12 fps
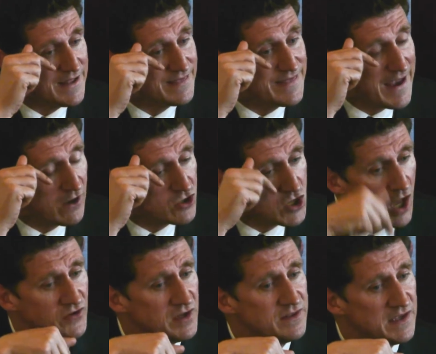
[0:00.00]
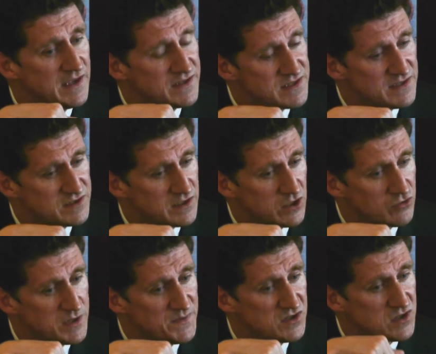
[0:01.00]
They're not in the existing
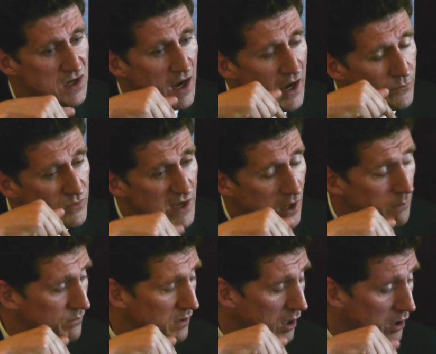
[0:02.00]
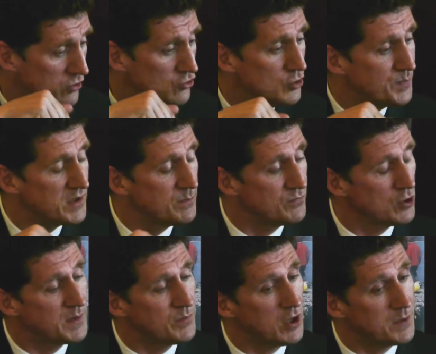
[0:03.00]
agreement, and our group in the
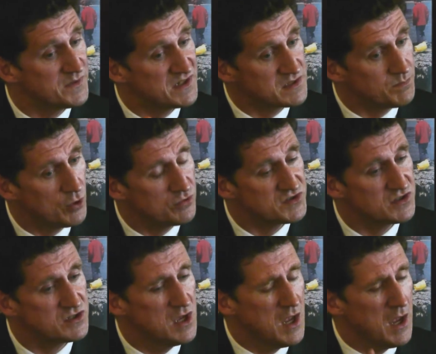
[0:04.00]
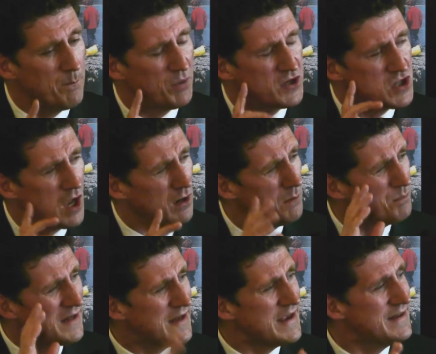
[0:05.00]
European Parliament has opposed it, but not
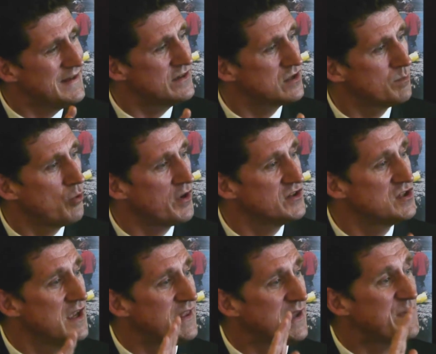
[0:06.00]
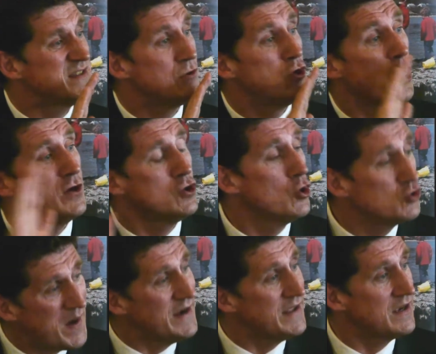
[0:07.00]
completely to the point that we say no to
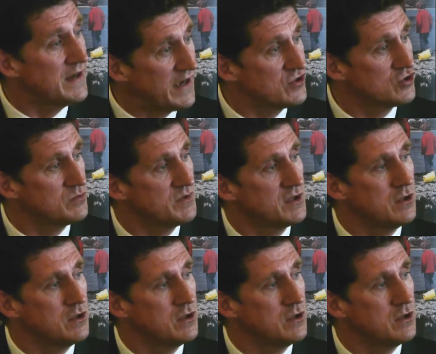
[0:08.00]
any connection with the